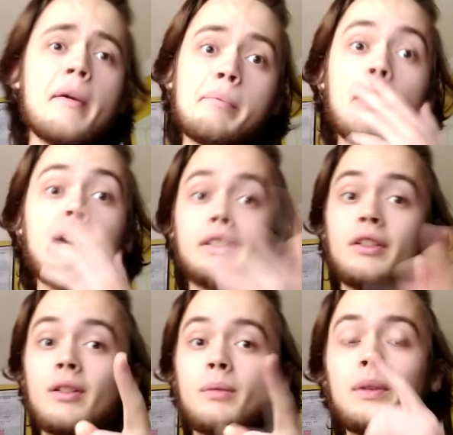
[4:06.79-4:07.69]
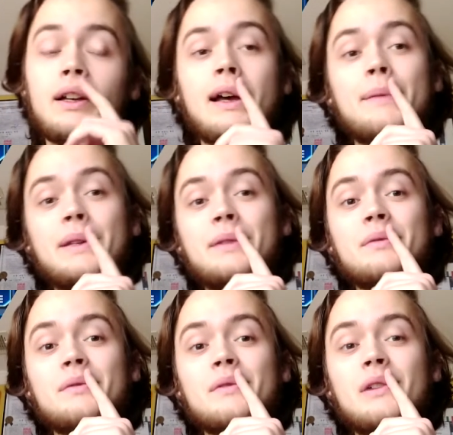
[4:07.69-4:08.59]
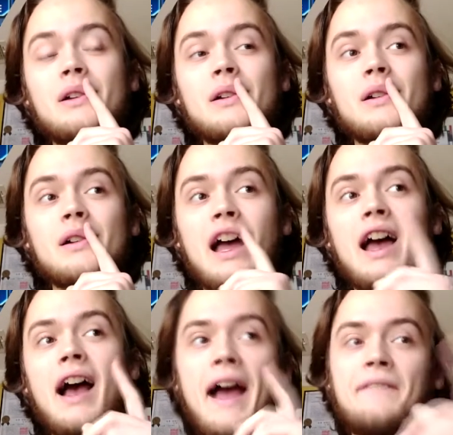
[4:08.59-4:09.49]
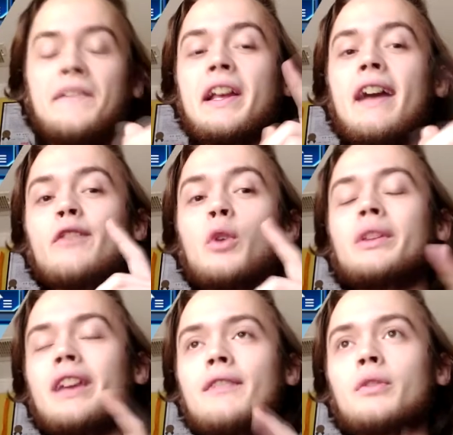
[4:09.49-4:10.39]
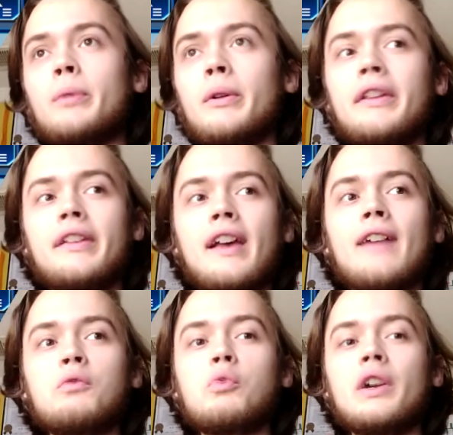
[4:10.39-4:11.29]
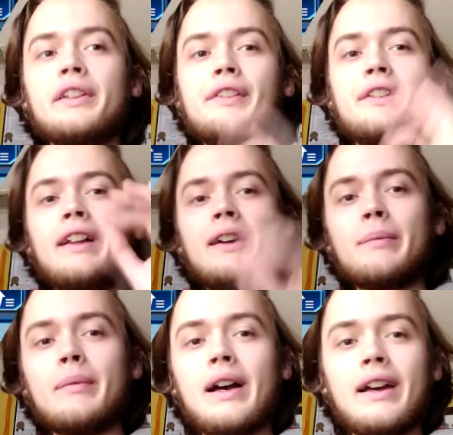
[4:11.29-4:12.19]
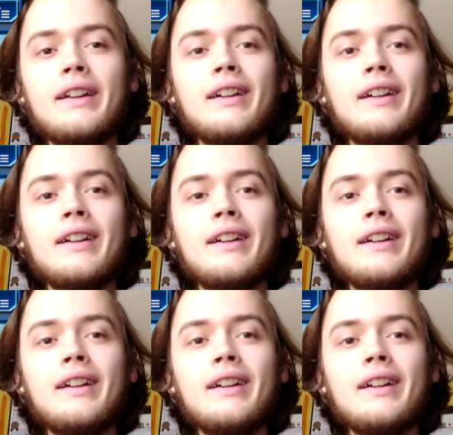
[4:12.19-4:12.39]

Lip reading: But, I mean, I think I've only ever pulled this off once in, like, my